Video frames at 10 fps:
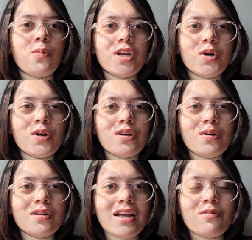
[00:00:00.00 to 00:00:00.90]
we don't
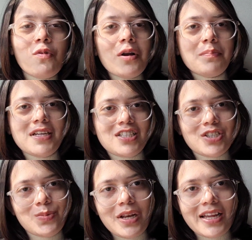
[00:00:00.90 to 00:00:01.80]
know that what
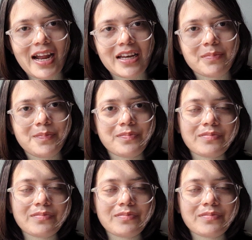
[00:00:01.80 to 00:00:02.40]
majors we'll get.